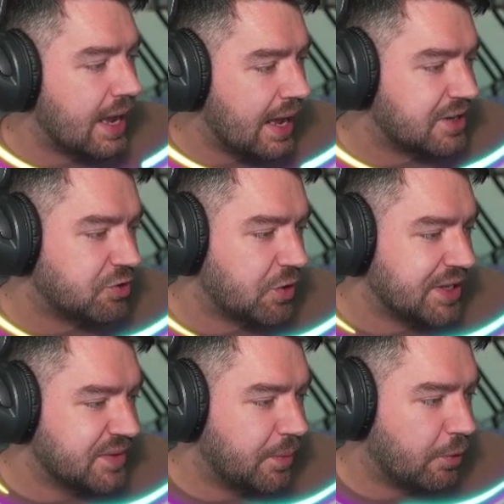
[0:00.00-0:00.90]
air
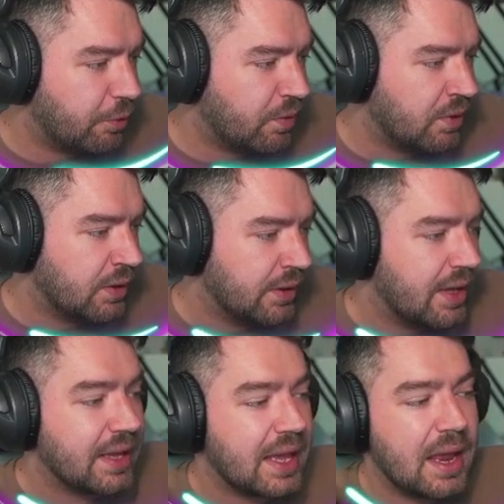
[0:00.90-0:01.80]
transport.
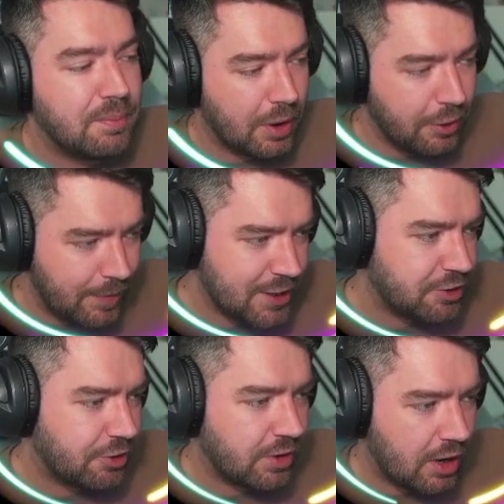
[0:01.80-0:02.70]
Again, both
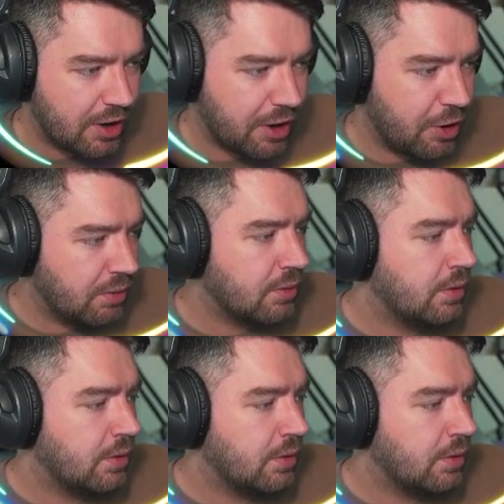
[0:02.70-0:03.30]
passenger and cargo.